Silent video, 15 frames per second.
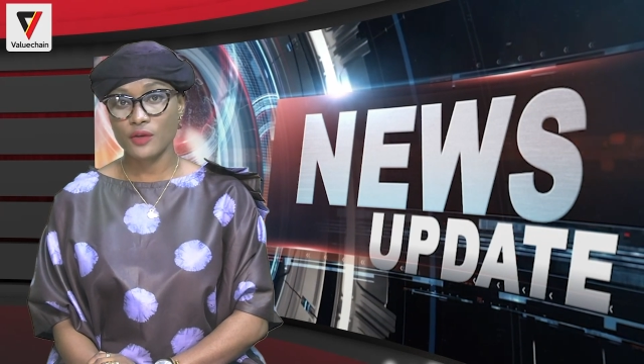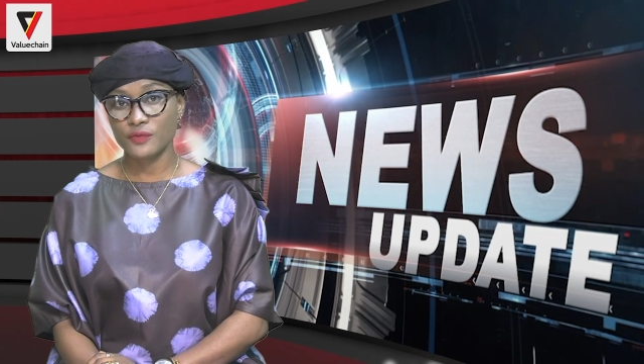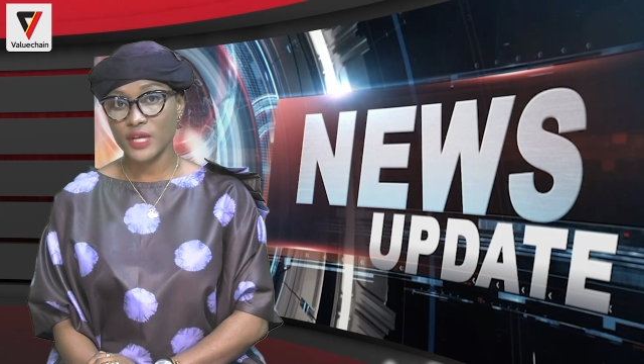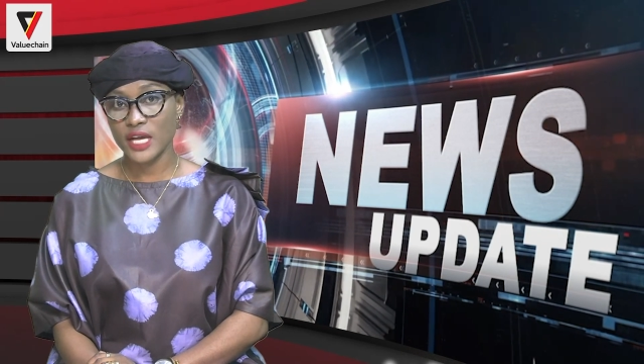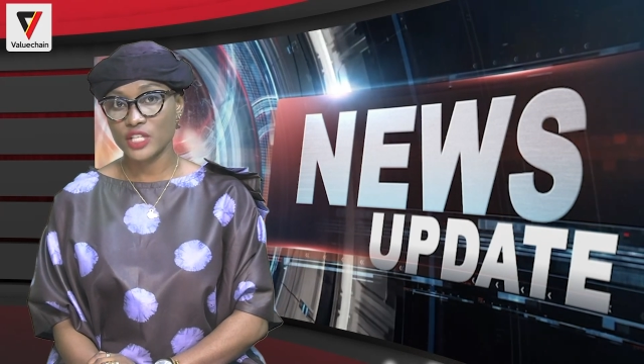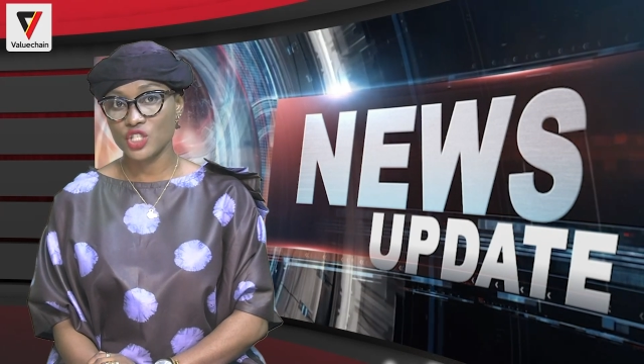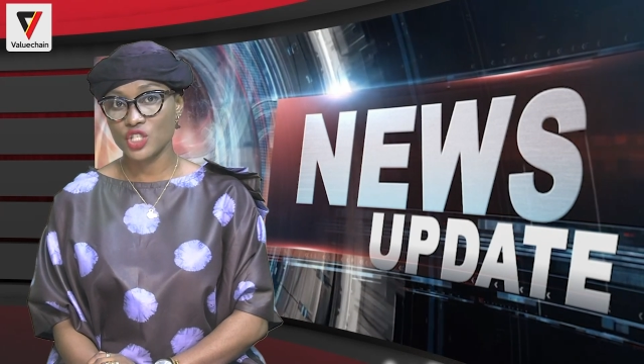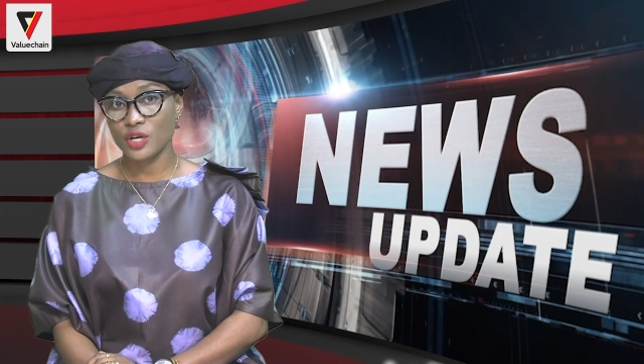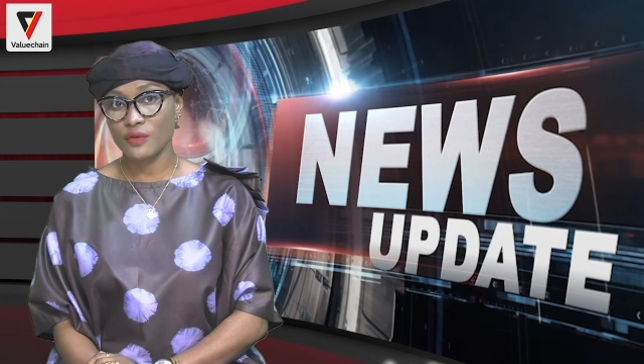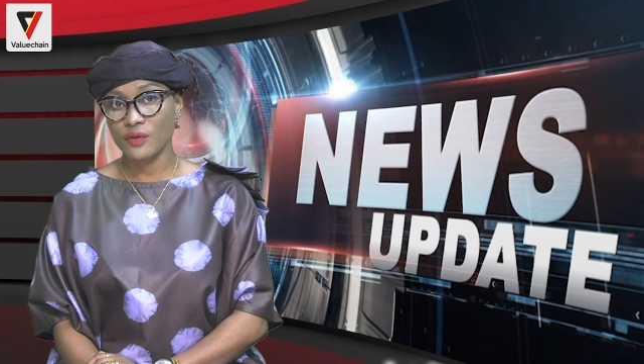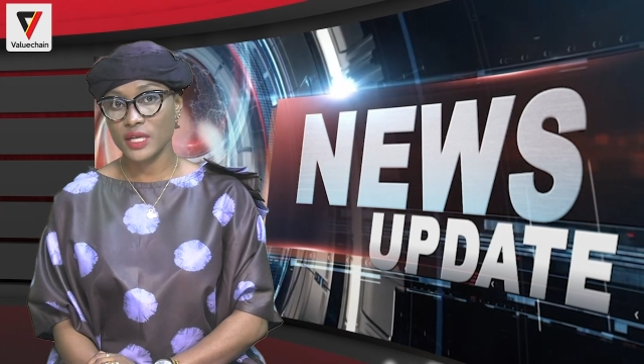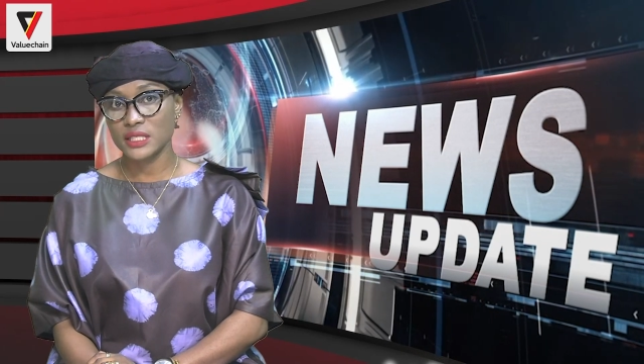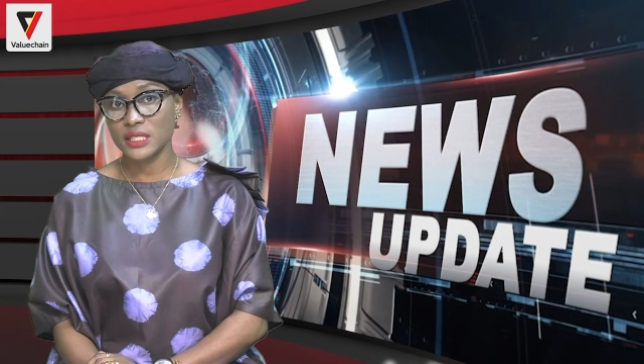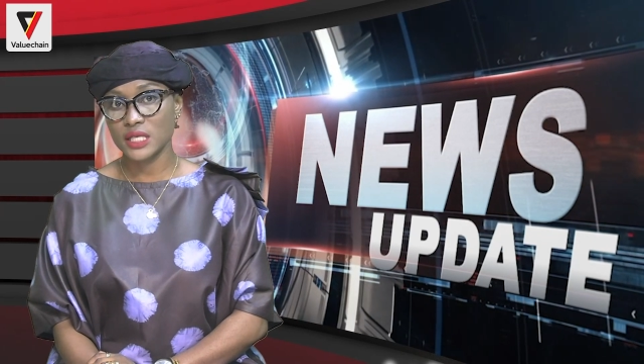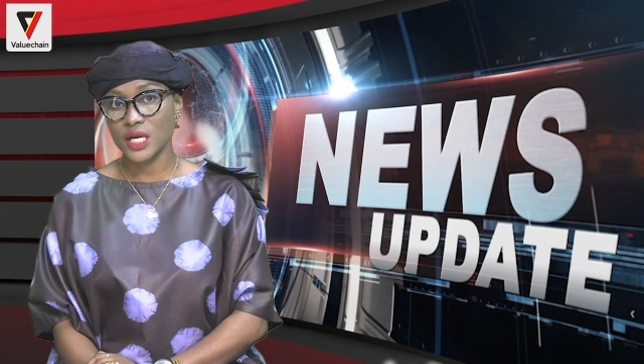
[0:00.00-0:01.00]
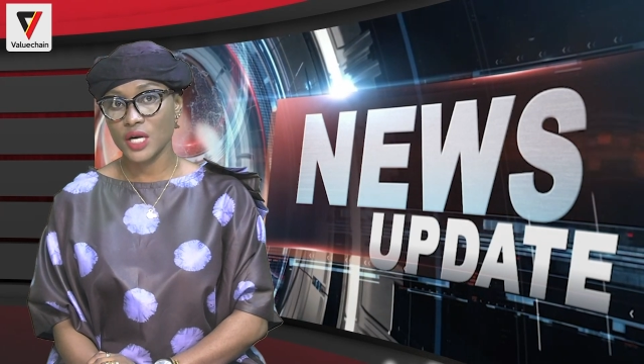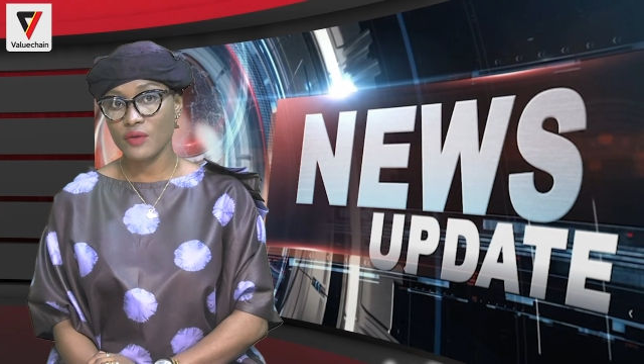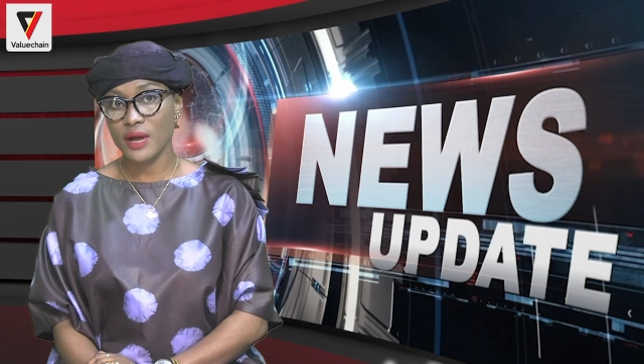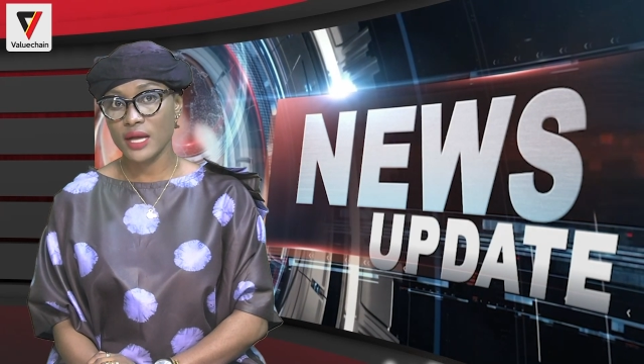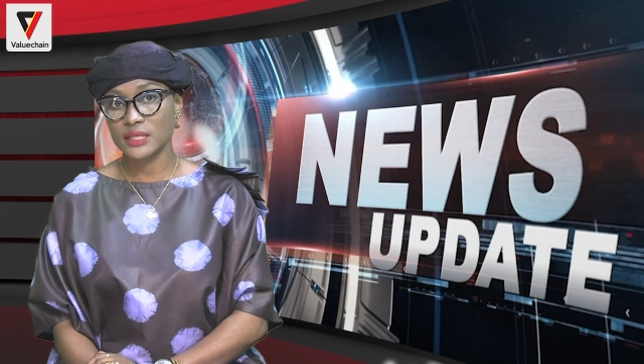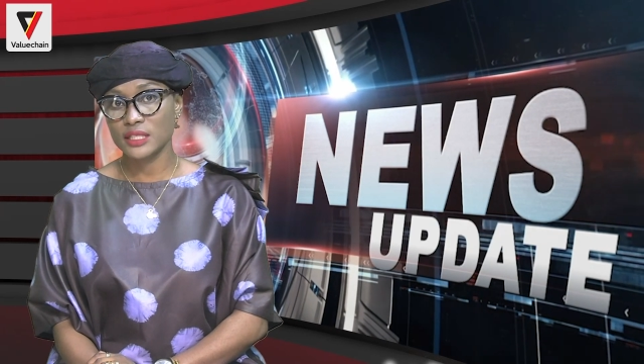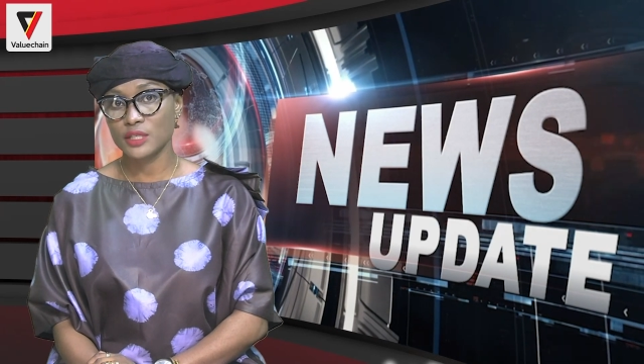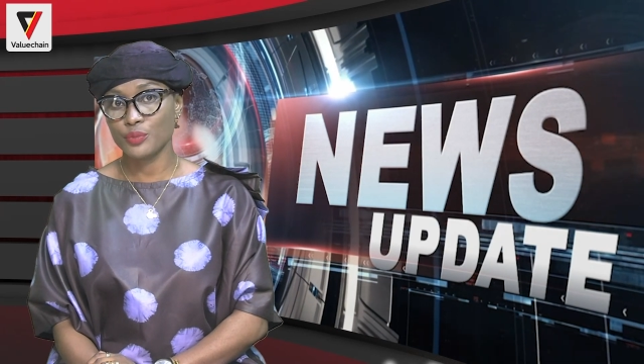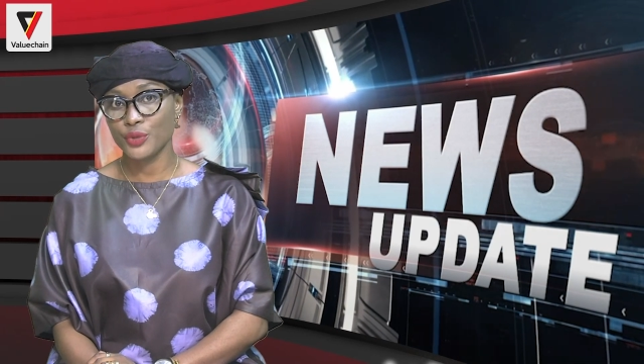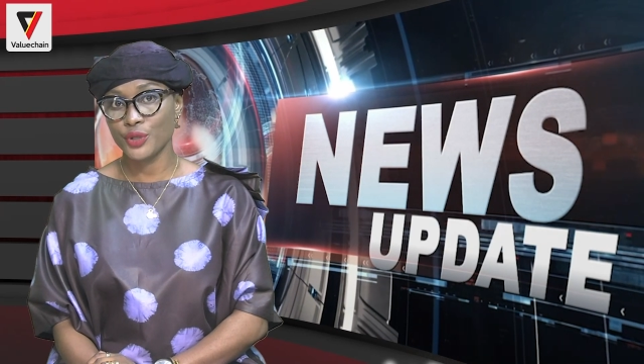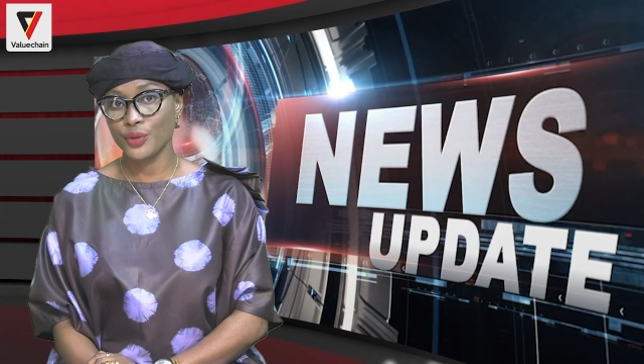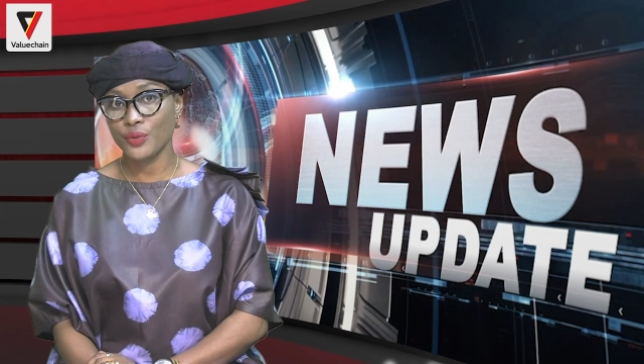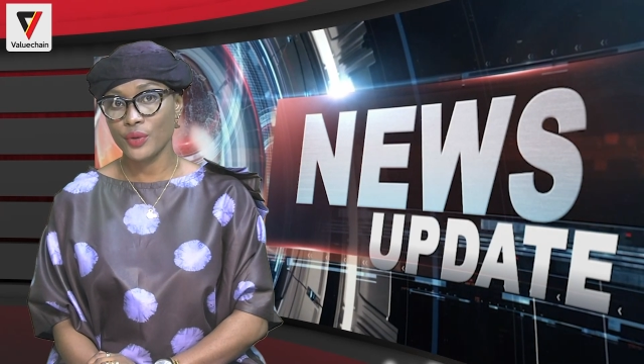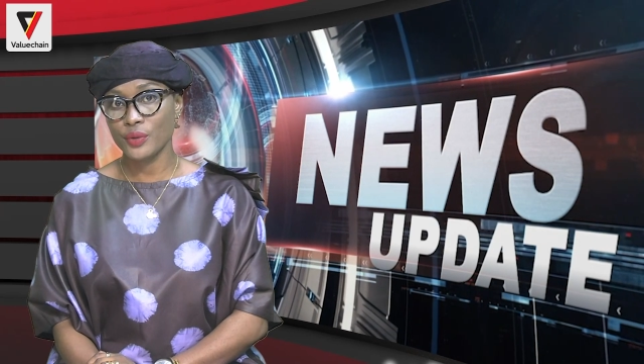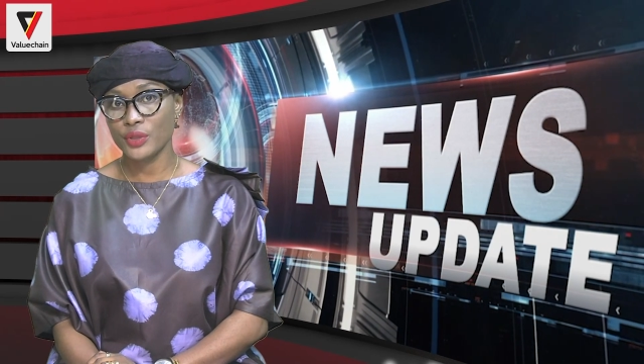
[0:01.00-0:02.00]
of Nigeria to grant
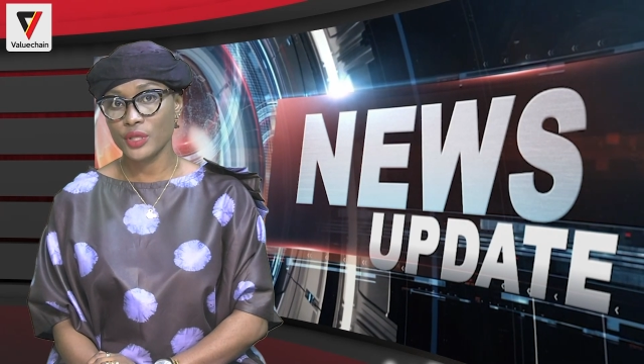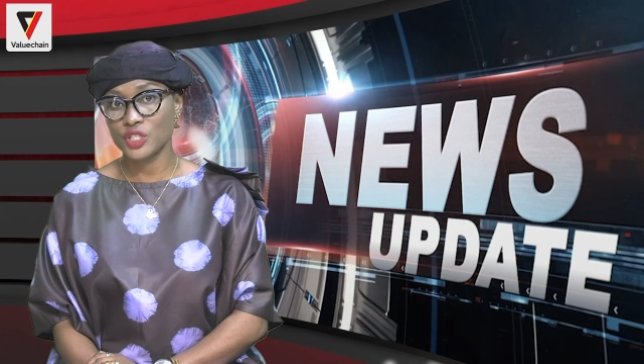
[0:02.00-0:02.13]
Bureau,